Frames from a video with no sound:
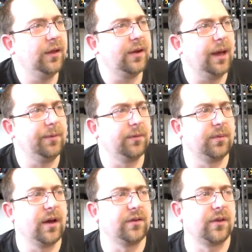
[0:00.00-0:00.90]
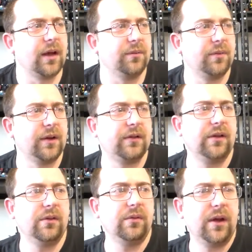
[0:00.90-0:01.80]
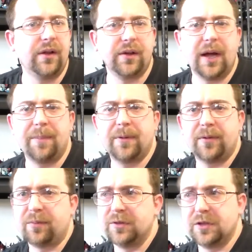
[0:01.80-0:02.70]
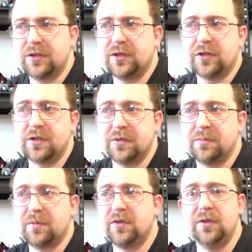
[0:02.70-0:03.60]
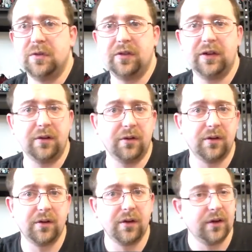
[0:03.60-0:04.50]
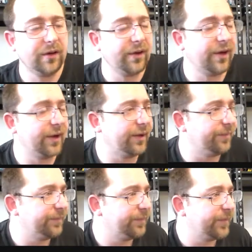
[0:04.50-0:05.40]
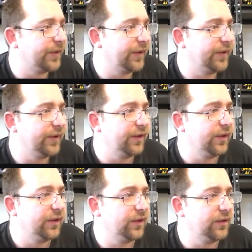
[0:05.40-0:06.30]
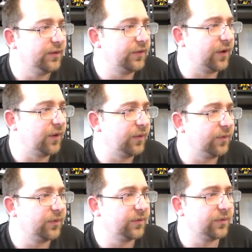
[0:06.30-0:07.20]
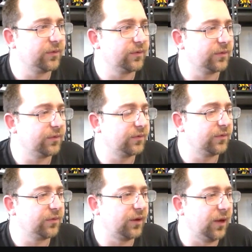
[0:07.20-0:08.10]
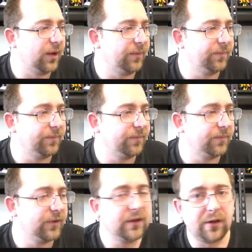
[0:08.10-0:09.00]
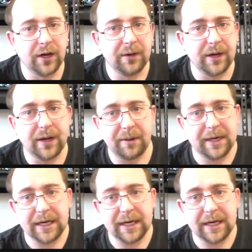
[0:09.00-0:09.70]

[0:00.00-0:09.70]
helicopters. We also got rescue helicopters, which is just a two seater. Um, so. Um, so anyway,